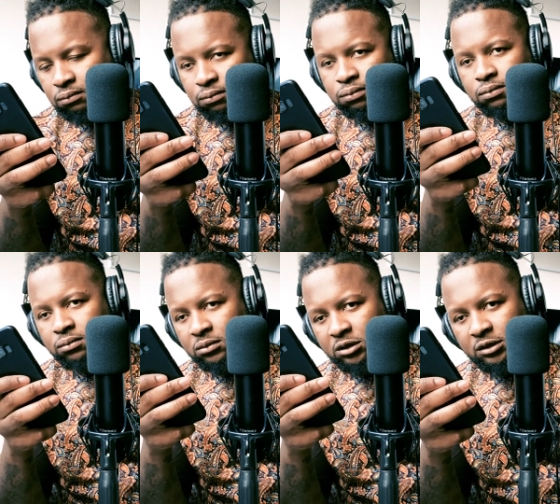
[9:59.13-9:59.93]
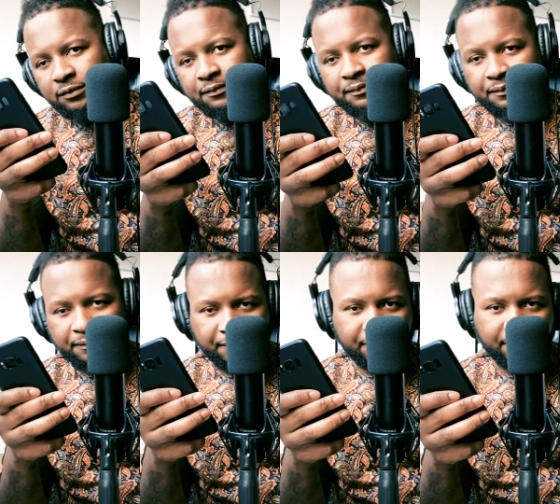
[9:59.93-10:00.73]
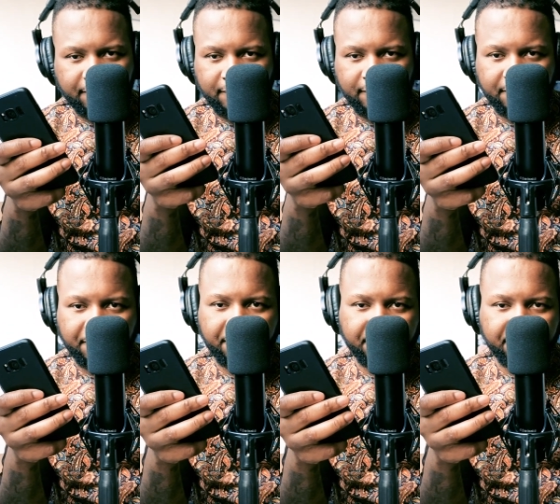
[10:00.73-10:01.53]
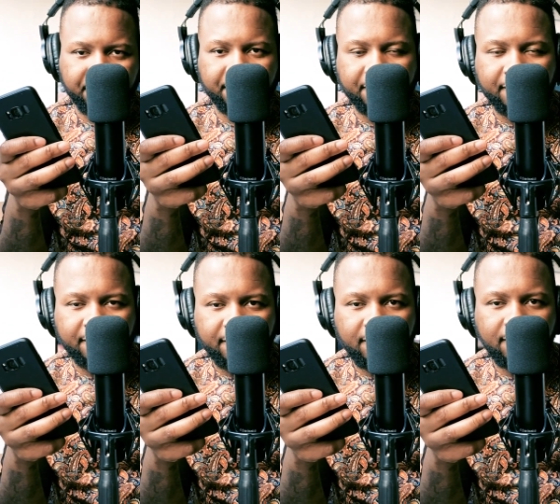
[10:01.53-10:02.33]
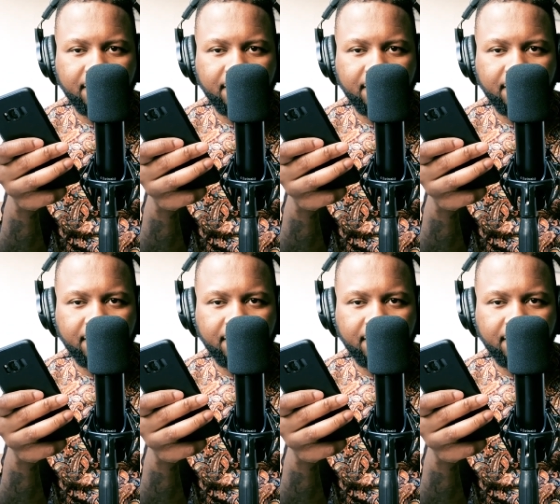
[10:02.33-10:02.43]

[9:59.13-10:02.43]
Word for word: There's a 5G cell just up there, about 20